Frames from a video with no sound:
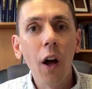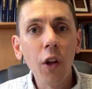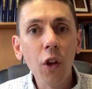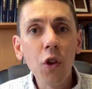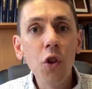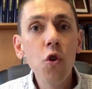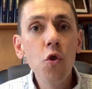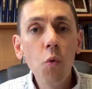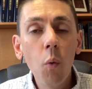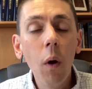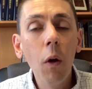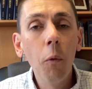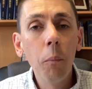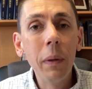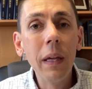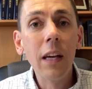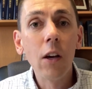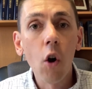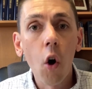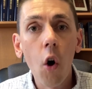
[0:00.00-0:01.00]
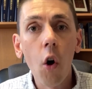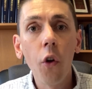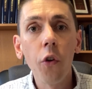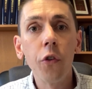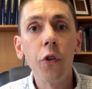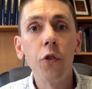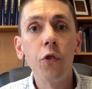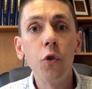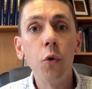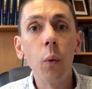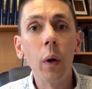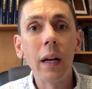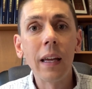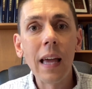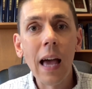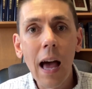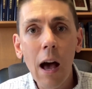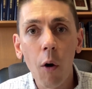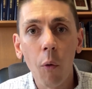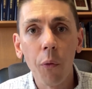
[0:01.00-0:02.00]
you will be called to
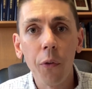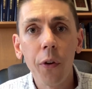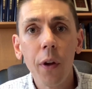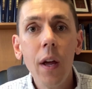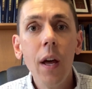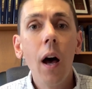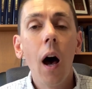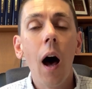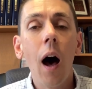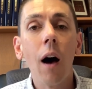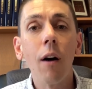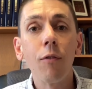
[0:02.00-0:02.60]
account uh,